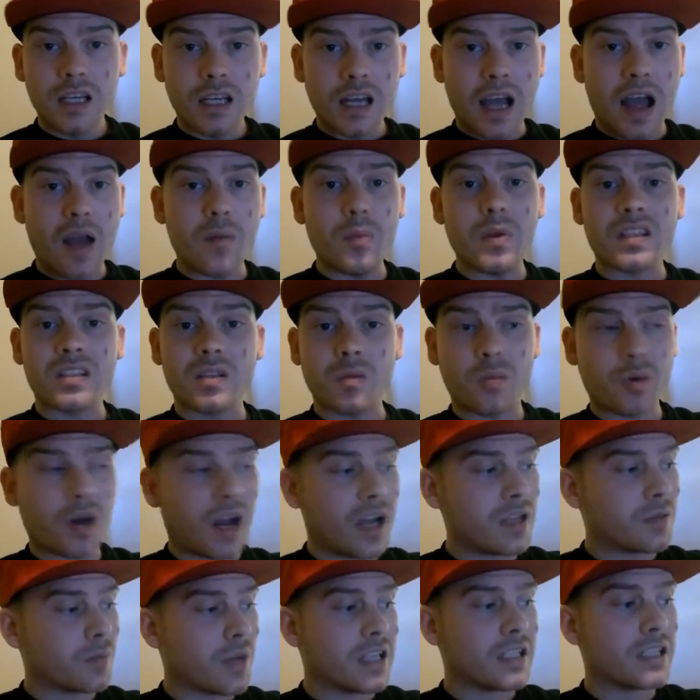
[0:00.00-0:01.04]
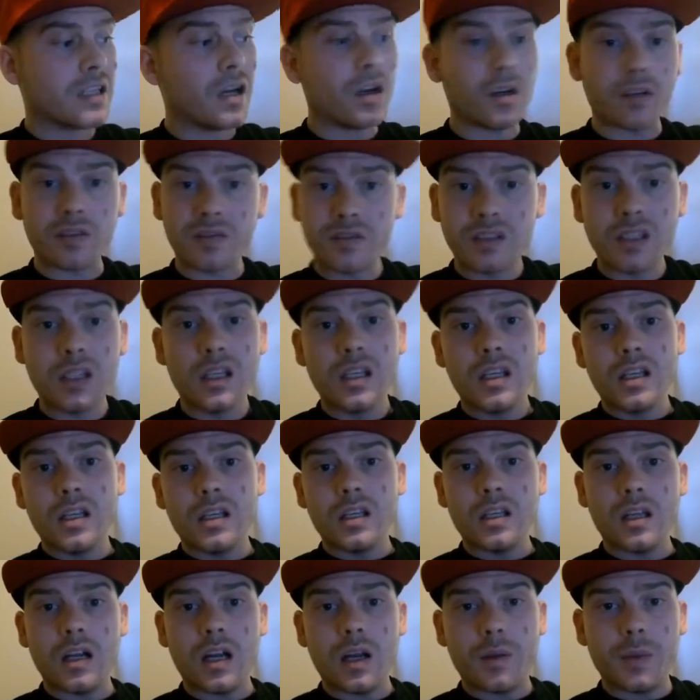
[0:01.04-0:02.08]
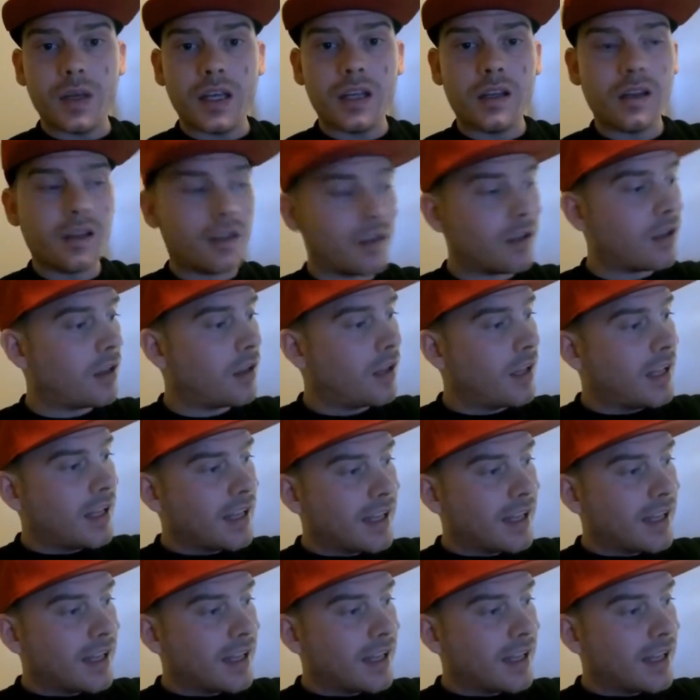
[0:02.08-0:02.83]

I've been surprised myself. You know what I mean?